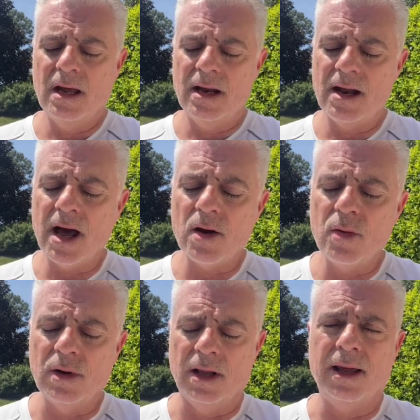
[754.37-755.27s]
not
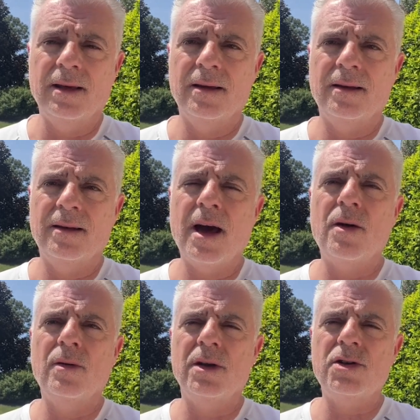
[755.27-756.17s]
only
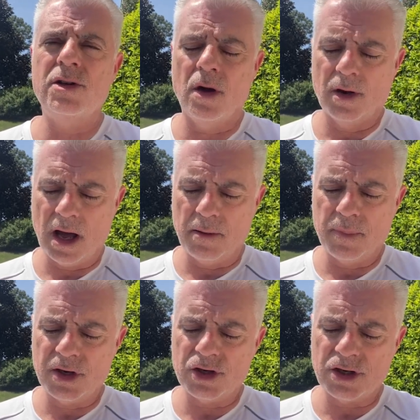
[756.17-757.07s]
showed up,
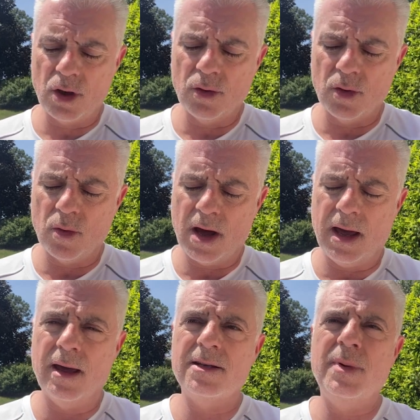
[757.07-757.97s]
but he showed the
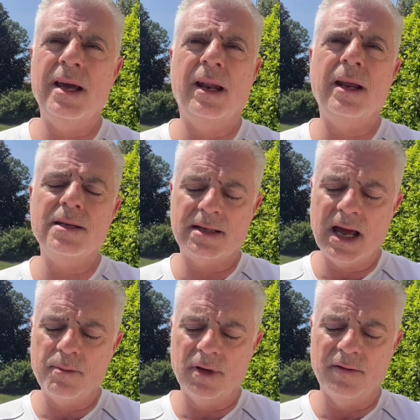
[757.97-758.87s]
way as being an
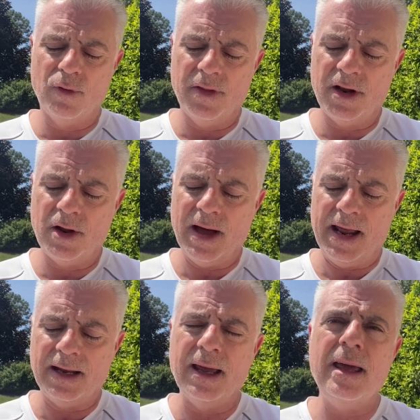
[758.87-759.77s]
example of one that knew
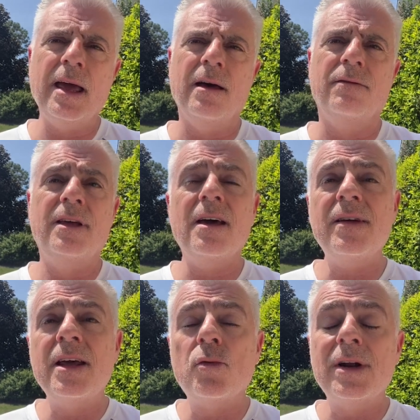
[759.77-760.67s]
how to give
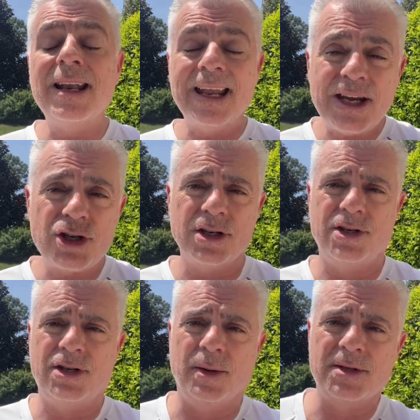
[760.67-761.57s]
in
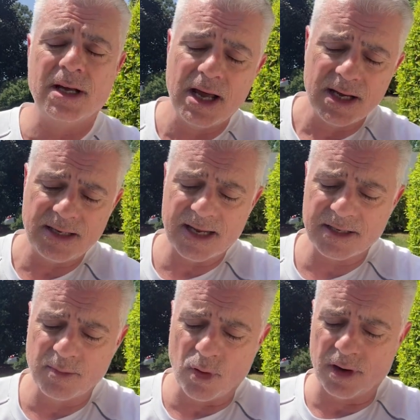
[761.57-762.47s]
relationships. See, that's
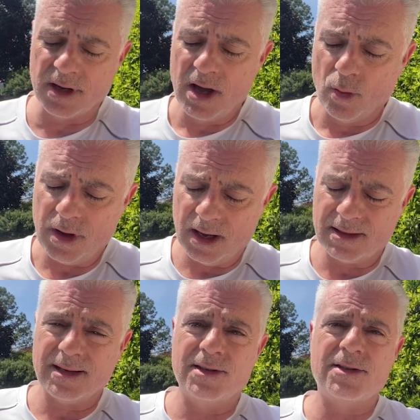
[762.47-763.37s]
important.
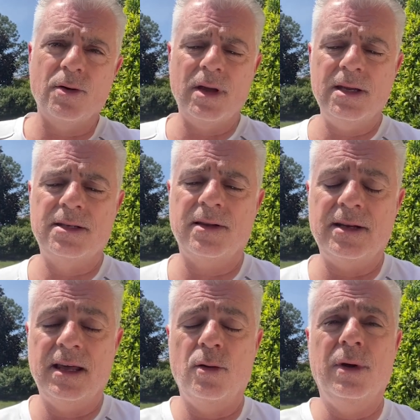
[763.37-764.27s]
It's so easy in the
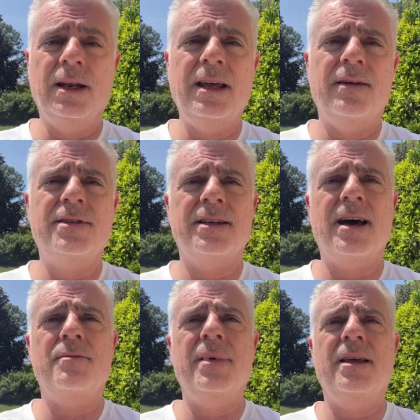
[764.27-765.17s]
day that we live to
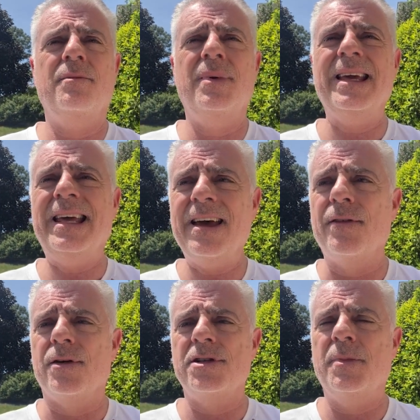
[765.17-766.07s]
not be
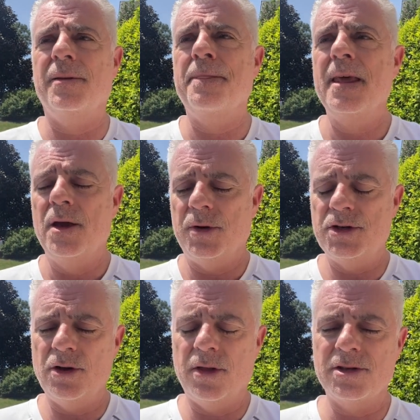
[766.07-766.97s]
givers. But
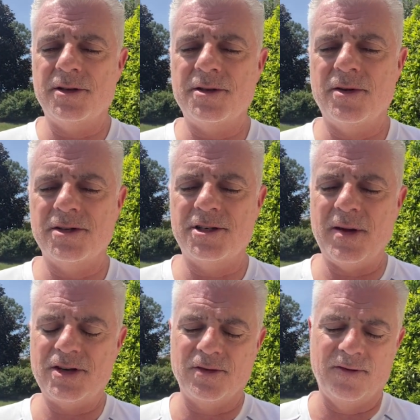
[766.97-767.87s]
you know, there's a
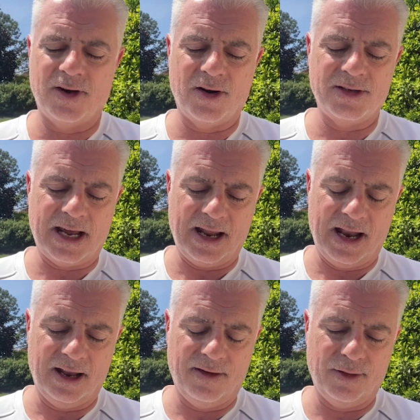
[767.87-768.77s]
special verse. I
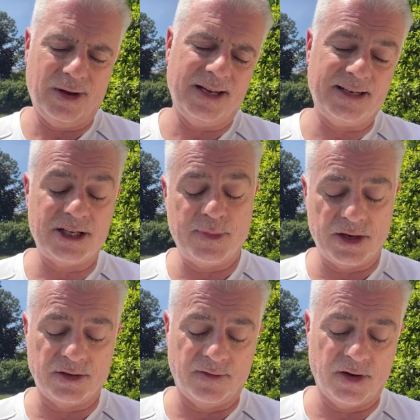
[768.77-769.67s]
love it when I say a
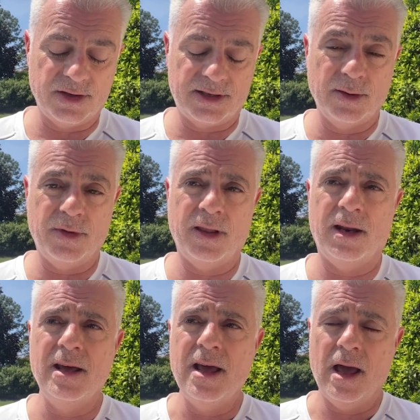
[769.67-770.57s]
special verse. It's something
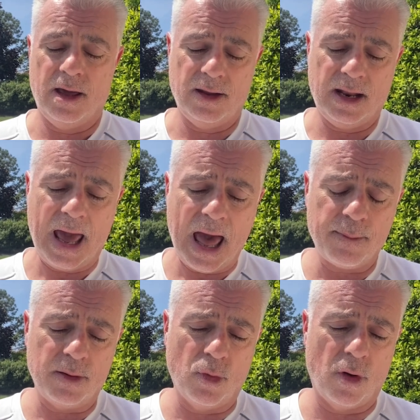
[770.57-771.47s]
that
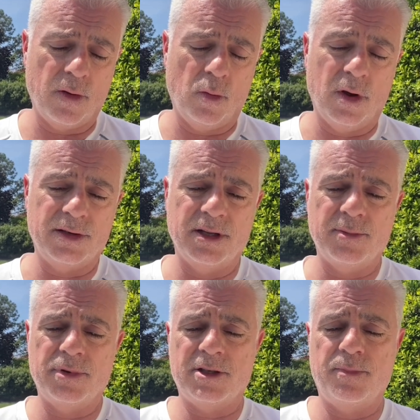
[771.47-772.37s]
happened more than once,
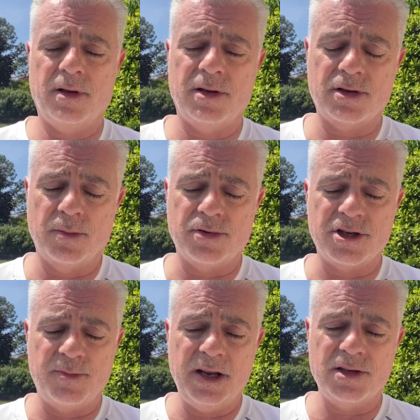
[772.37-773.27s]
and the scripture
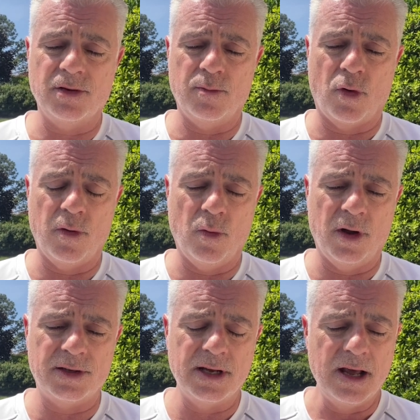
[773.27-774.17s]
speaks to it more than
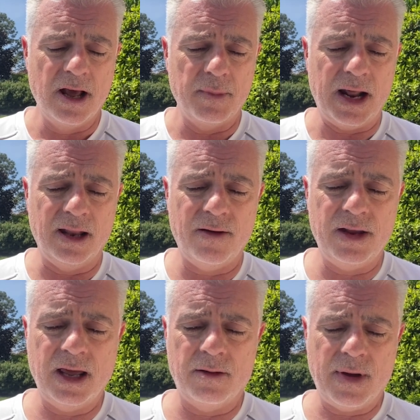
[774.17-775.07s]
once. But I love
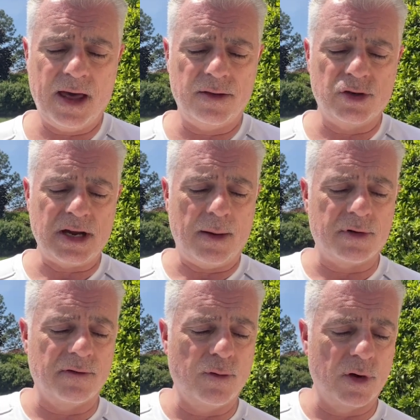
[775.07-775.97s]
it in Matthew
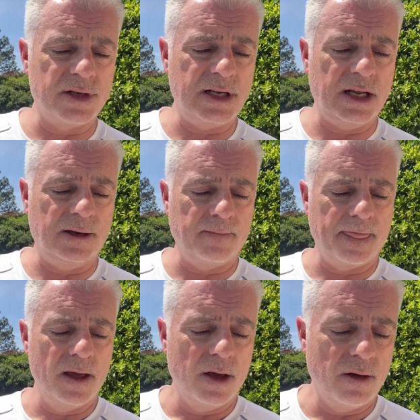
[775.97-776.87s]
chapter 14,
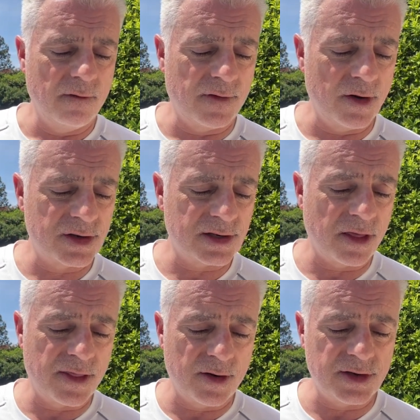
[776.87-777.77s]
verse
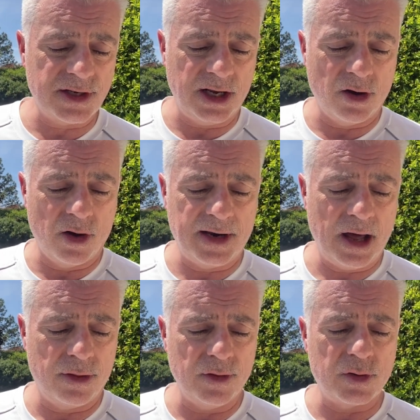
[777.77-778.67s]
13 on
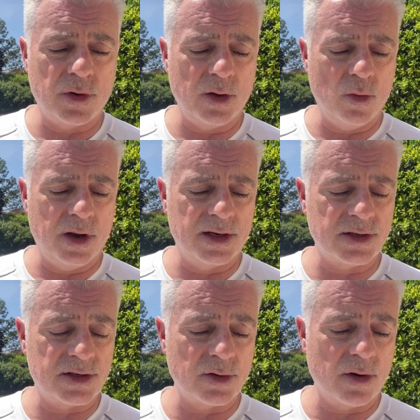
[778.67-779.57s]
down through 21. It's
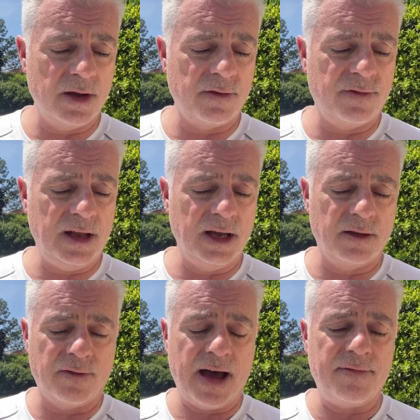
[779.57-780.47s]
the story of the feeding of
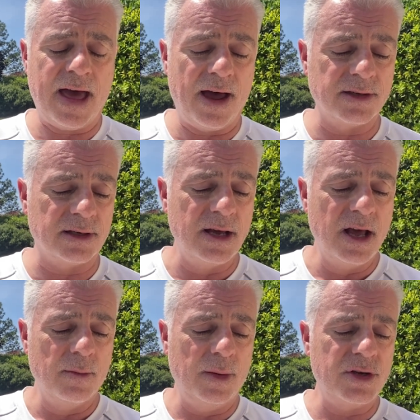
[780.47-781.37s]
the 5,000.
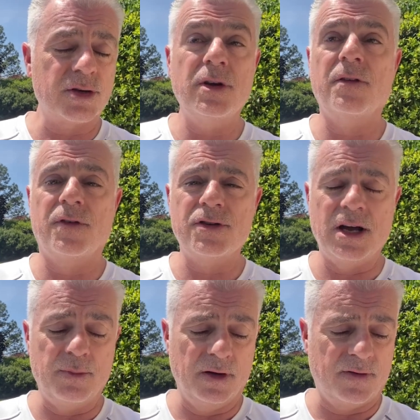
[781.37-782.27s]
But let me just read the first
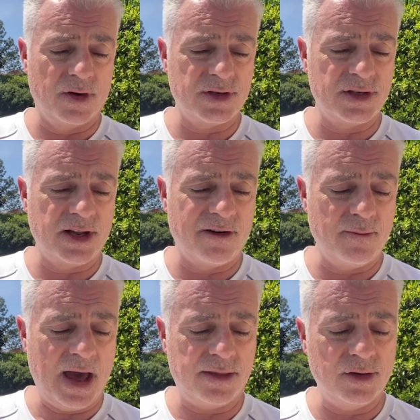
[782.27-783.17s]
couple of verses there of
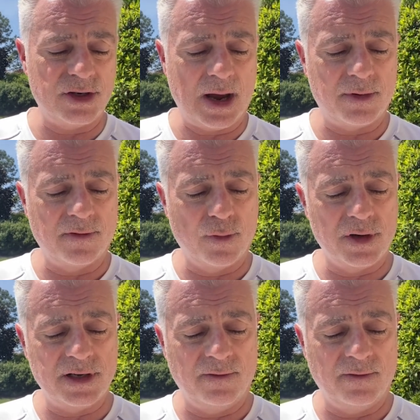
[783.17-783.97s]
Matthew chapter 14,